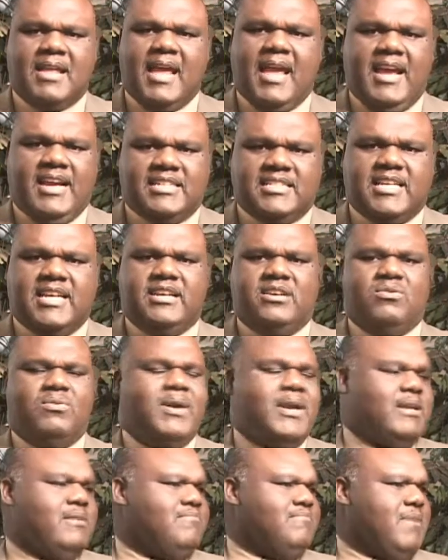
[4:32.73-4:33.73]
as a
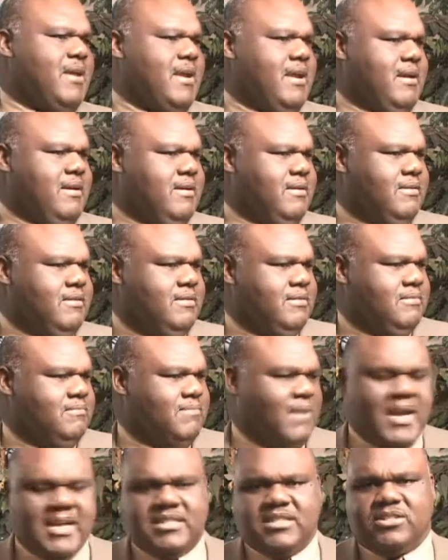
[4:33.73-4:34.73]
great mayor,
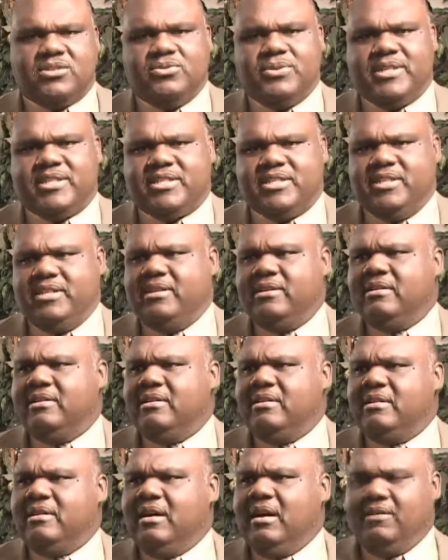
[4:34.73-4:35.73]
Master Richie,
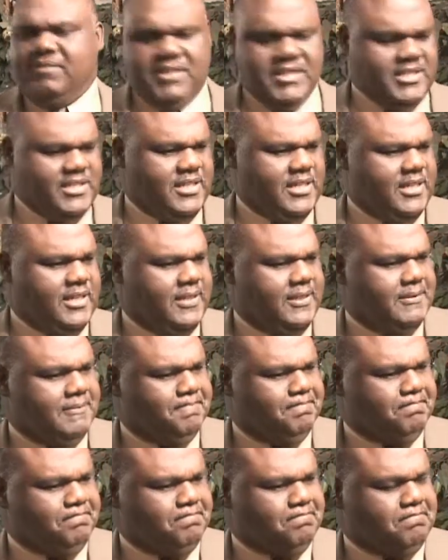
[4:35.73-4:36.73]
of the city.
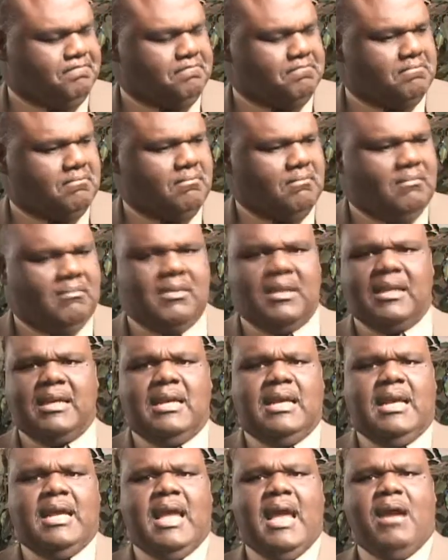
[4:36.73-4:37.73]

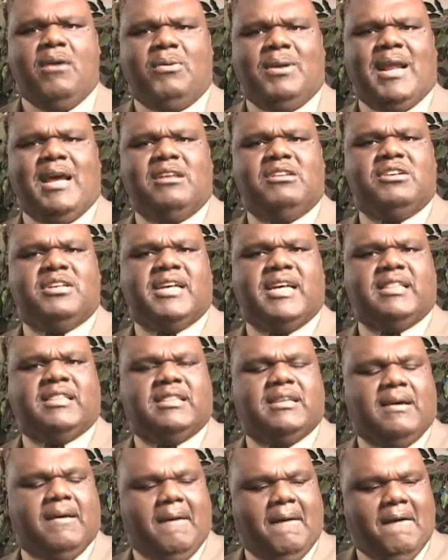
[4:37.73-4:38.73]
And when I look
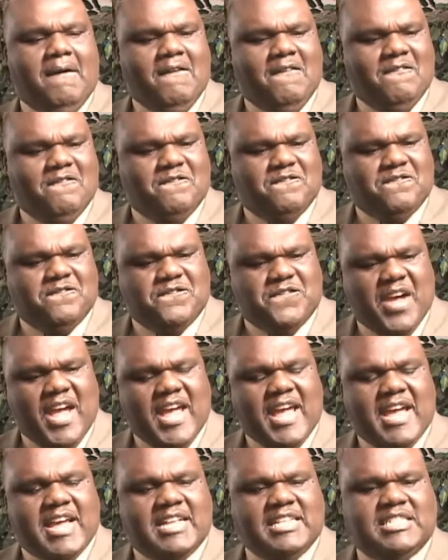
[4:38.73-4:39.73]
at the
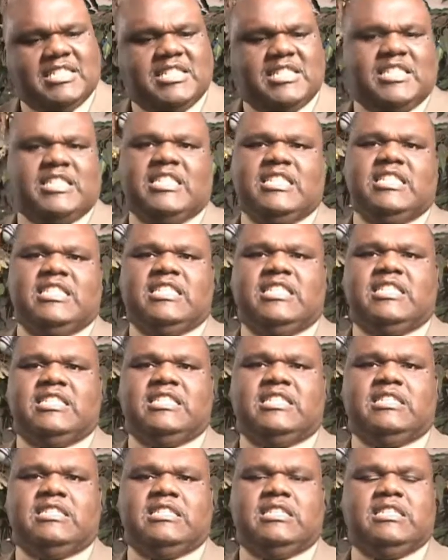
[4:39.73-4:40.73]
vast
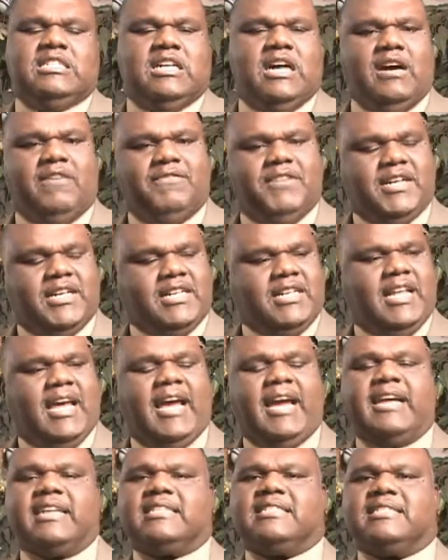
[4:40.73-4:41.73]
sea of
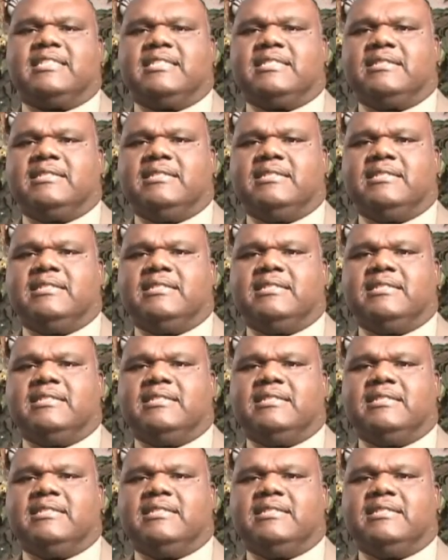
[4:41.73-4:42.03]
neglect